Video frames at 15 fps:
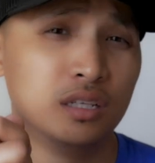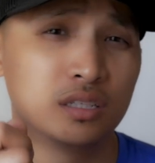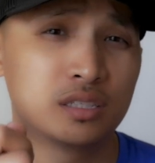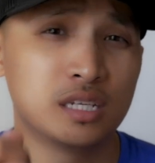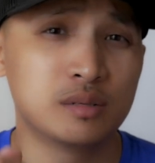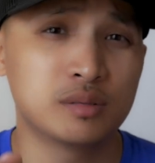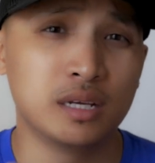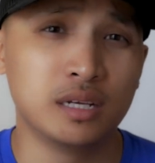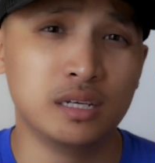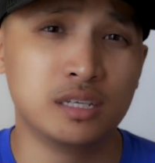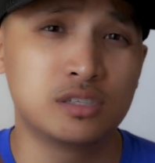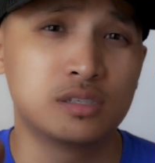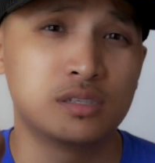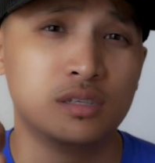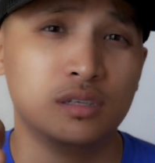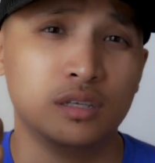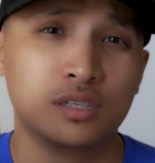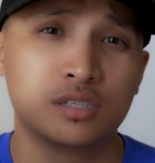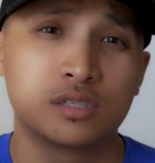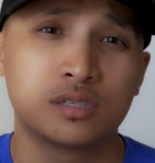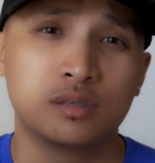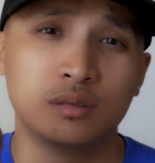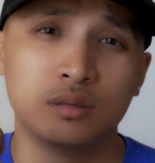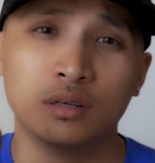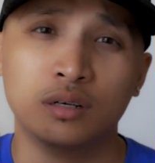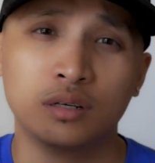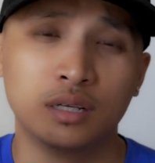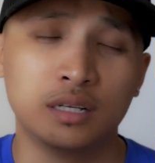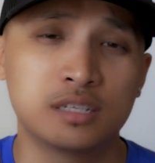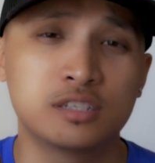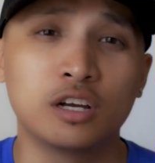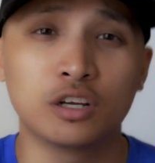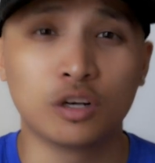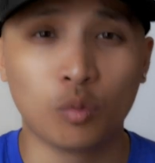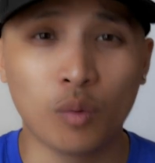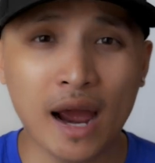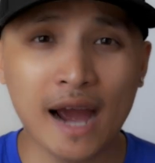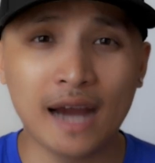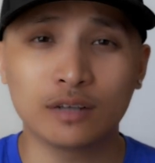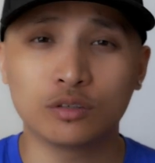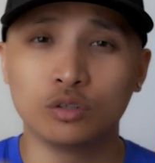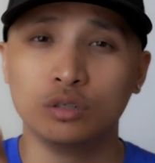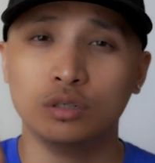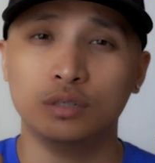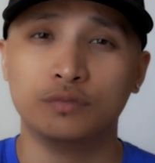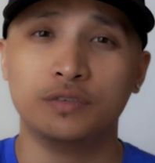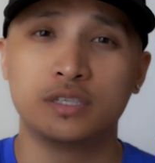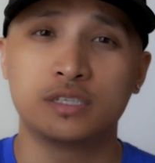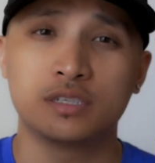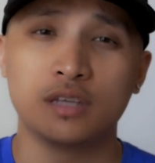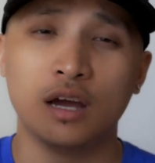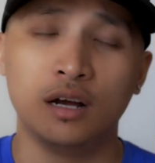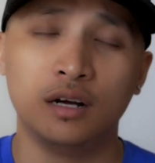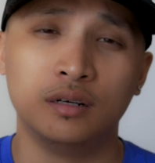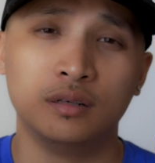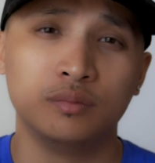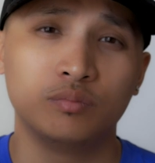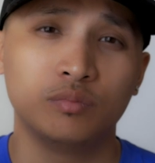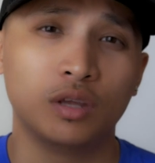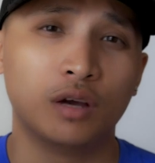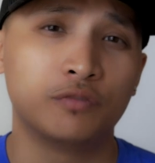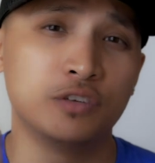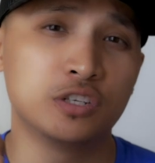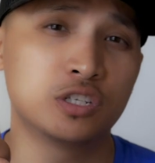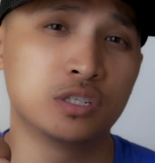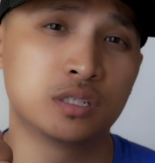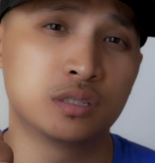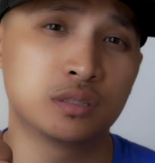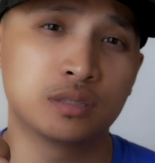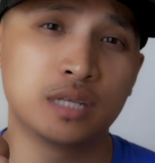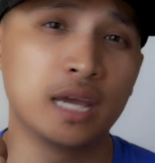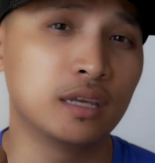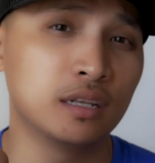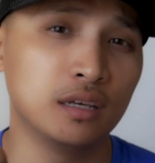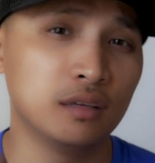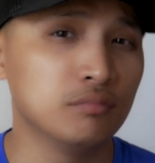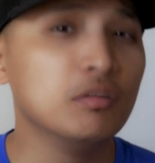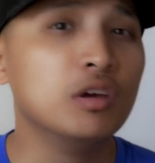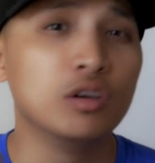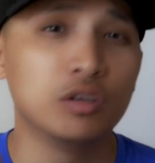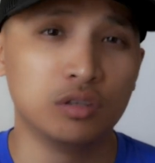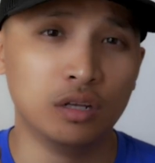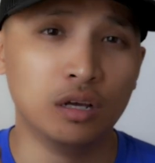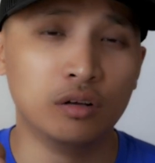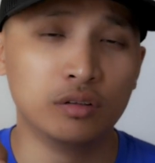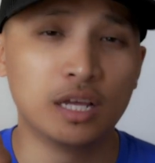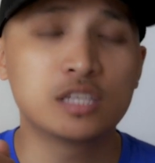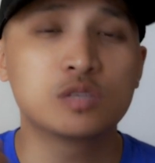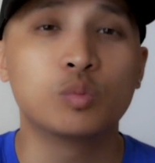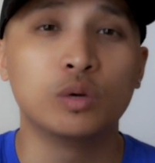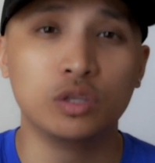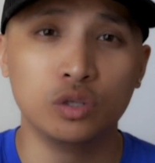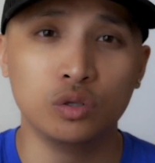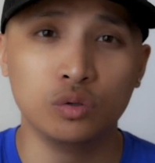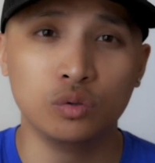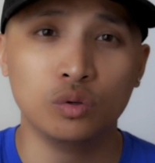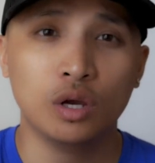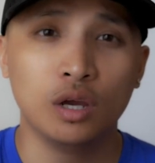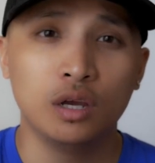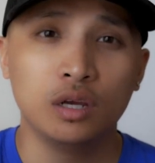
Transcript: seems like it, it's you know getting stuck in a rock, or if it's uh, a fish is taking it, you know, that's when you.